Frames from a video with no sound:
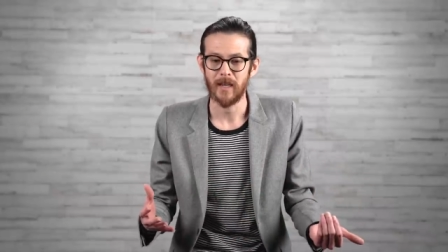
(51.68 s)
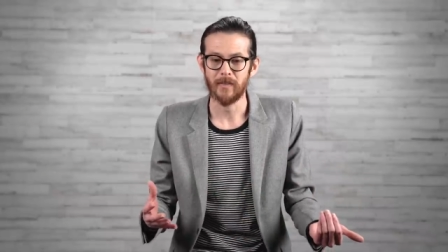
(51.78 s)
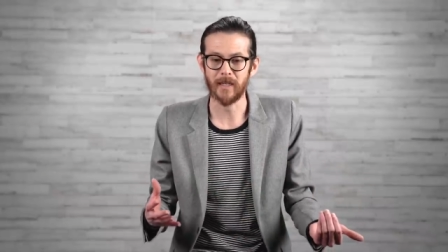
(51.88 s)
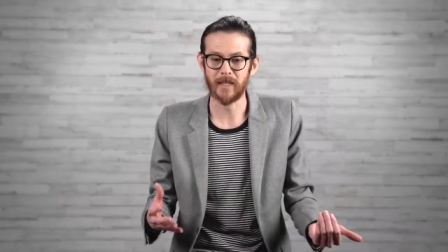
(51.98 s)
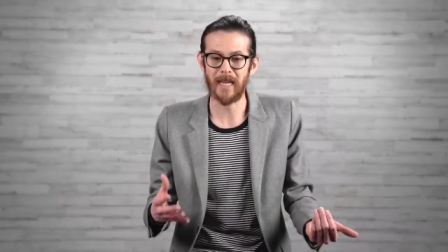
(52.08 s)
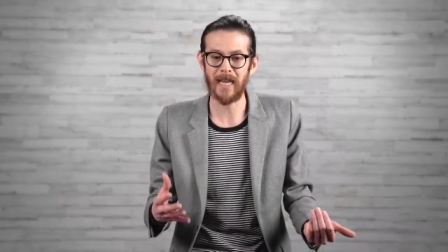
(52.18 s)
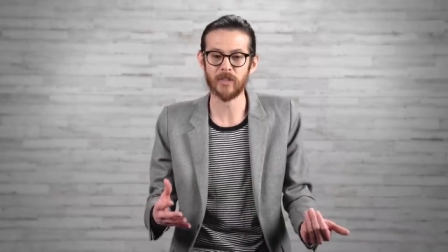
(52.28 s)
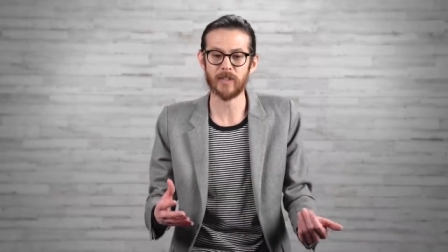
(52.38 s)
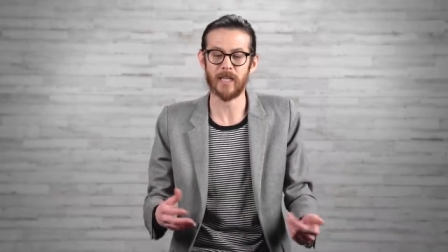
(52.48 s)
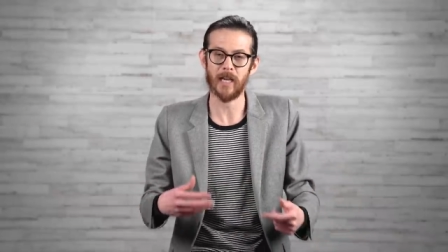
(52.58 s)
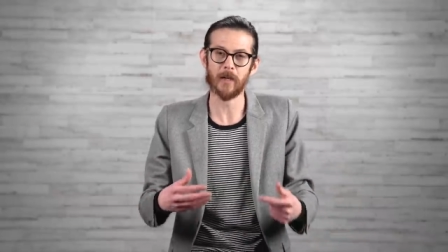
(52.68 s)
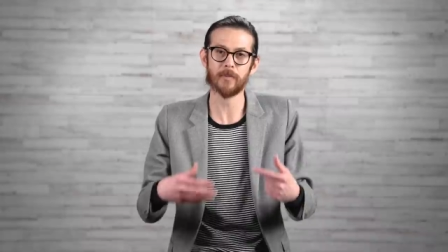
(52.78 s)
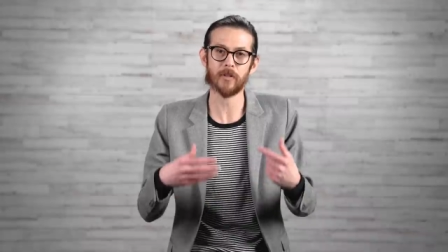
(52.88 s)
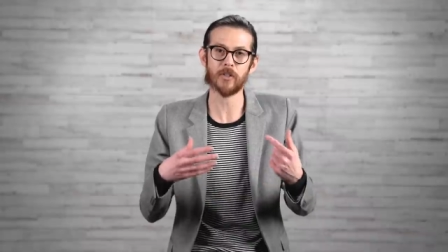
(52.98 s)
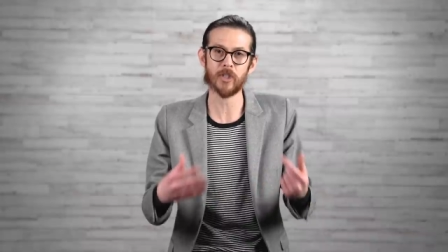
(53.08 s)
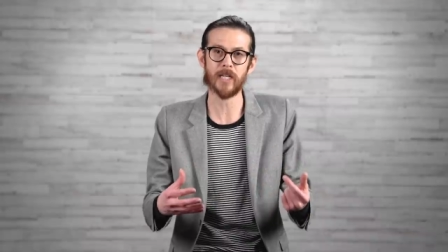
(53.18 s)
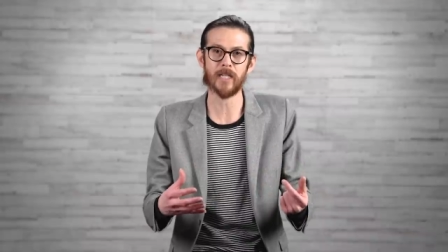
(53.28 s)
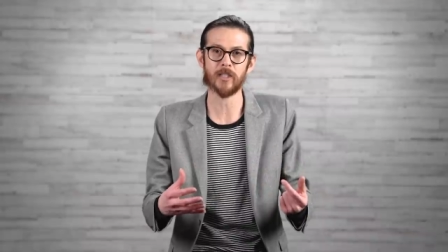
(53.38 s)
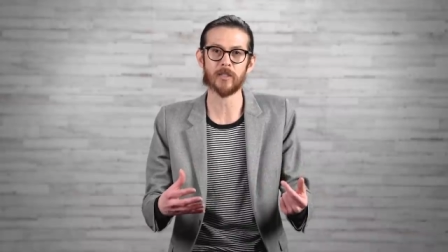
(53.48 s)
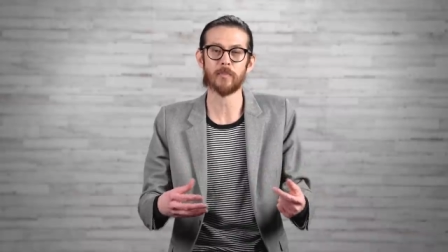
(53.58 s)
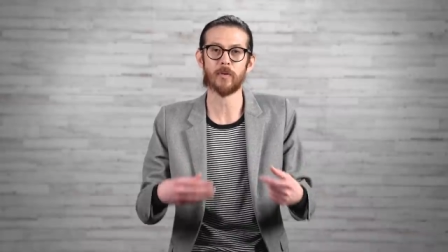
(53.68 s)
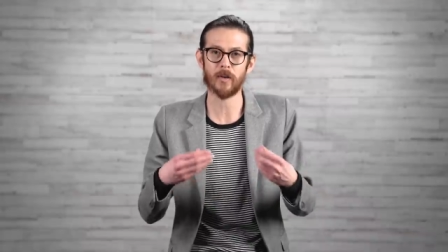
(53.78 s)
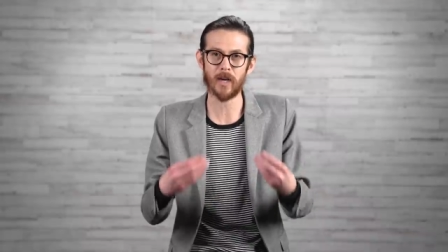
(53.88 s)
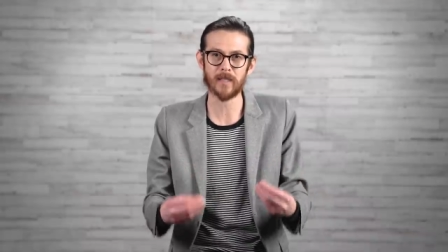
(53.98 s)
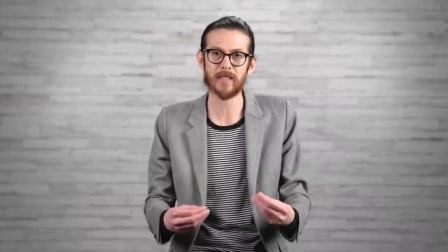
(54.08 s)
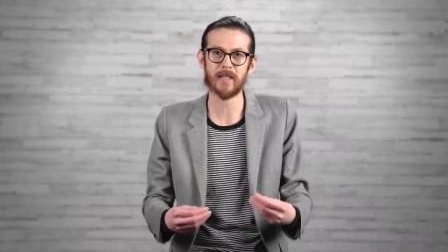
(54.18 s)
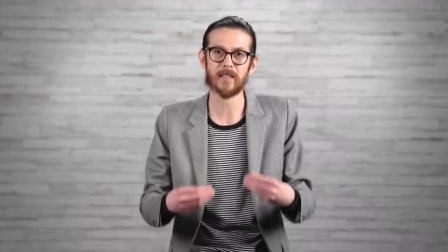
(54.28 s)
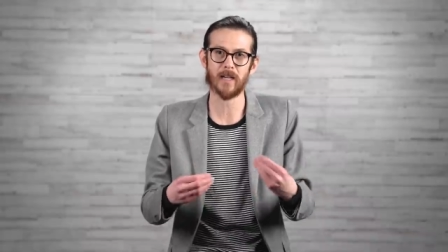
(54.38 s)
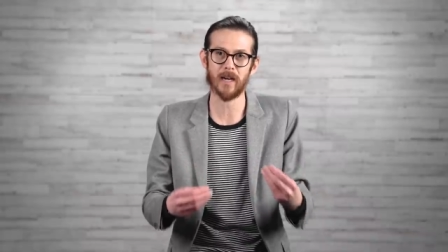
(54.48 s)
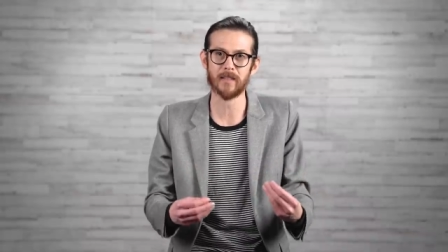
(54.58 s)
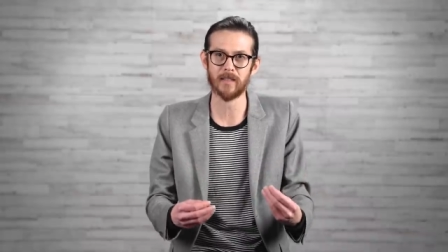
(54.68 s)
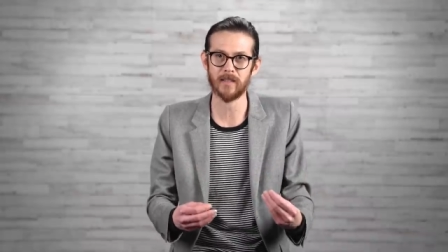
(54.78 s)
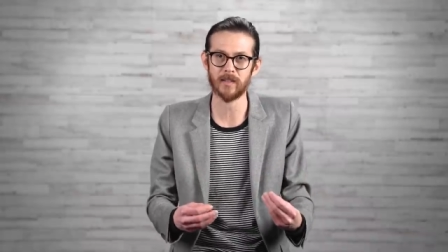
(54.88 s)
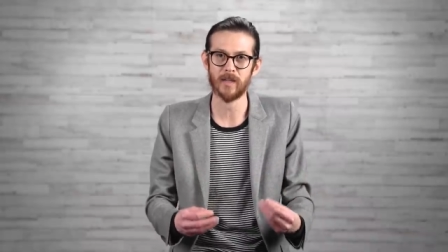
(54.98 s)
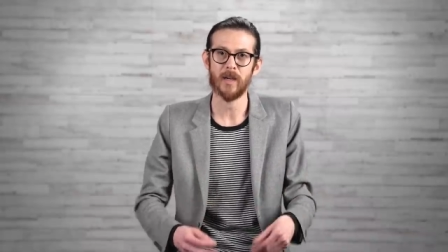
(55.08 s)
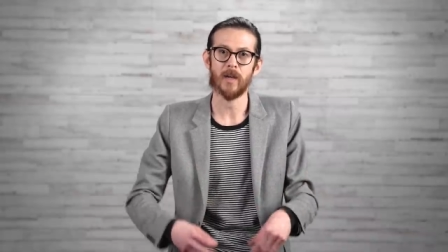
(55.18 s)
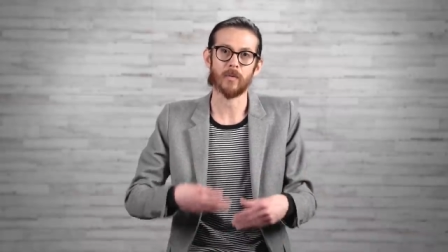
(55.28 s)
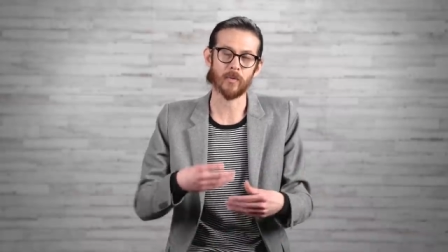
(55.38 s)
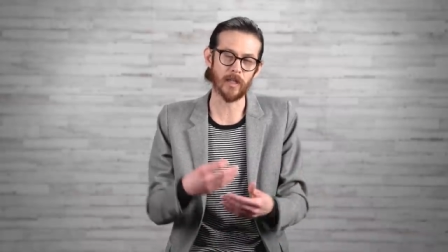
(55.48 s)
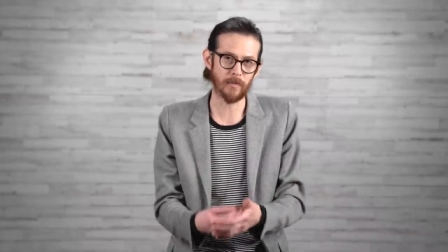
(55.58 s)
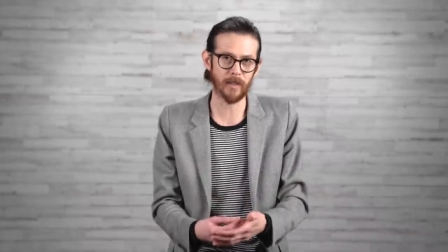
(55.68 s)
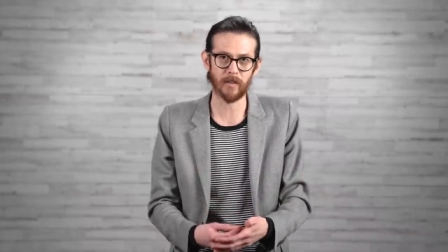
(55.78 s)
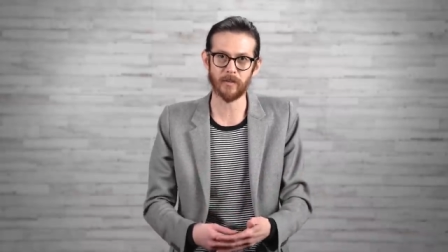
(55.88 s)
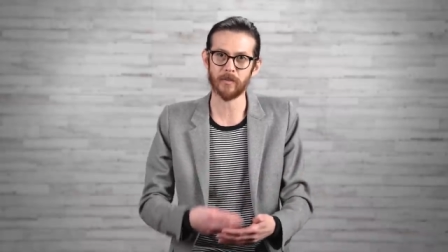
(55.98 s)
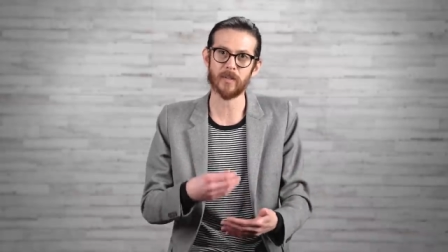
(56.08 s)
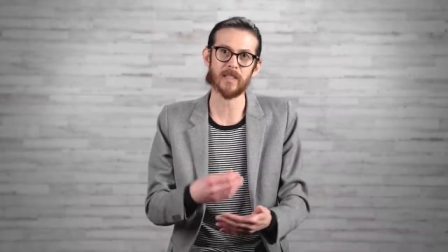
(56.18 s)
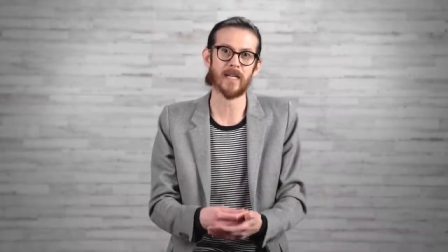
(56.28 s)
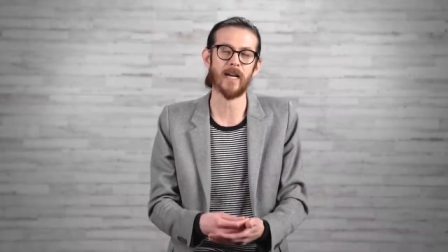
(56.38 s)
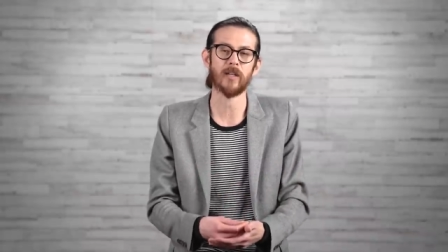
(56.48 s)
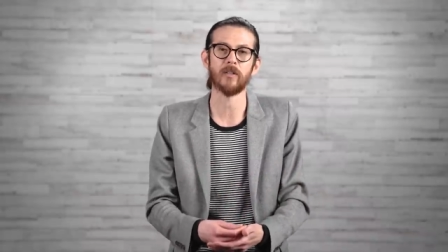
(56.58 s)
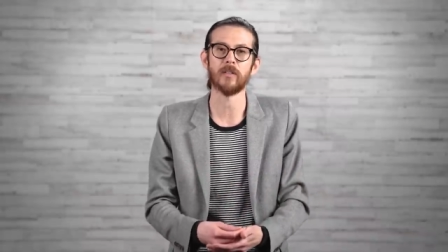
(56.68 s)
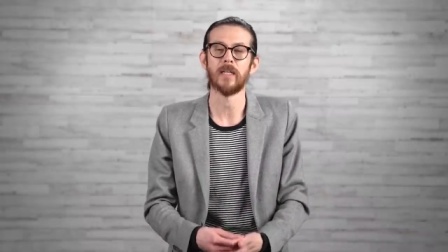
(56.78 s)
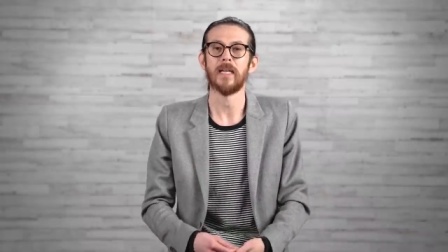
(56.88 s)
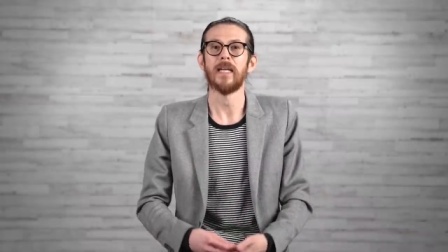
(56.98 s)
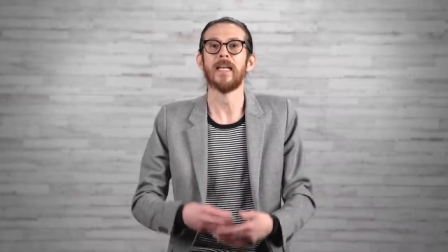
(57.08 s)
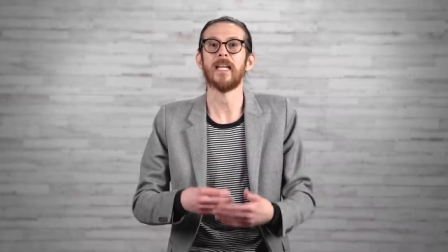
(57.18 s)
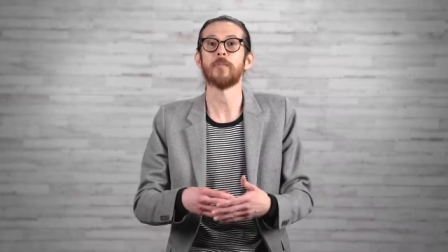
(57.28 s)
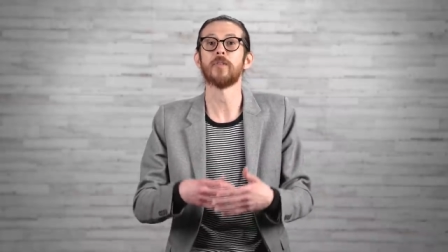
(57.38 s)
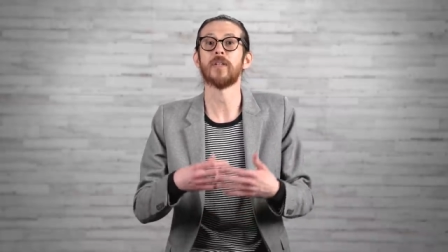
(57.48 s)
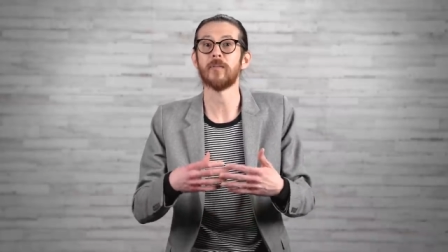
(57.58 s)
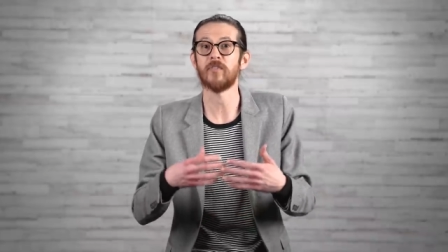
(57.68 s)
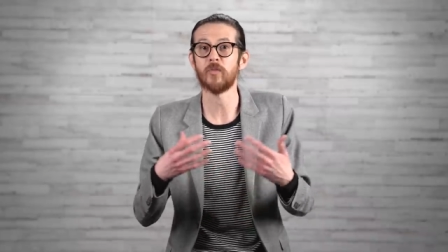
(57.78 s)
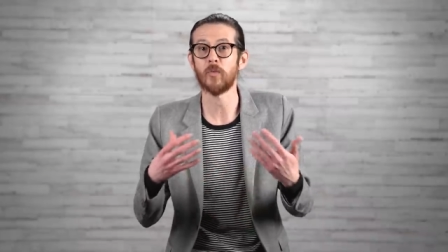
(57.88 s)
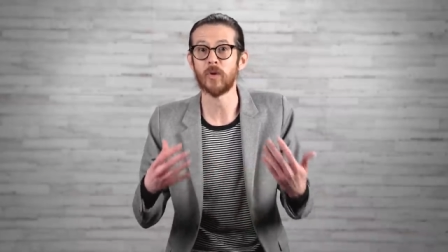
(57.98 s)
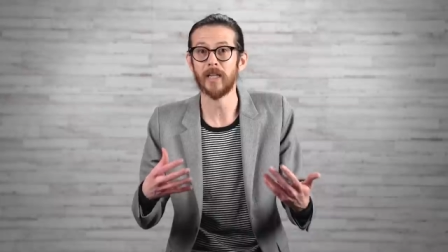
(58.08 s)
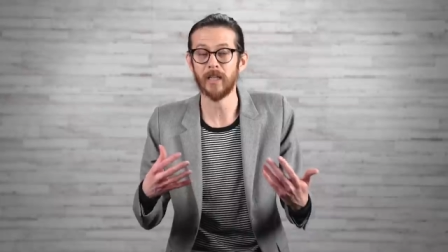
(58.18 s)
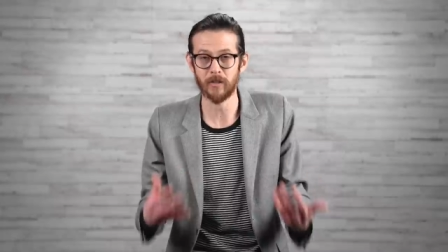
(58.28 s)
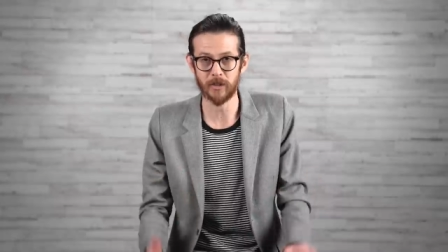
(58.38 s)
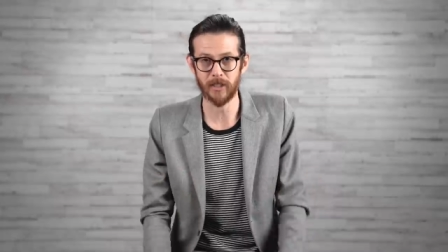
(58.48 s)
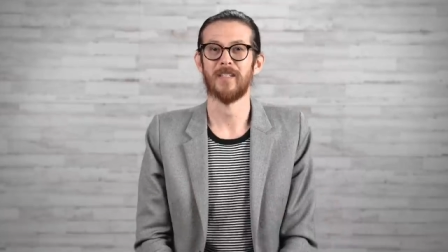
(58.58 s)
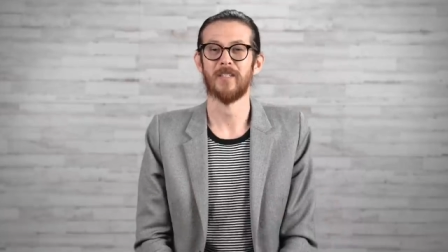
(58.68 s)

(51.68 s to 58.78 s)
that can actually help your genes process toxins, rebuild, recycle, and help you give you more energy.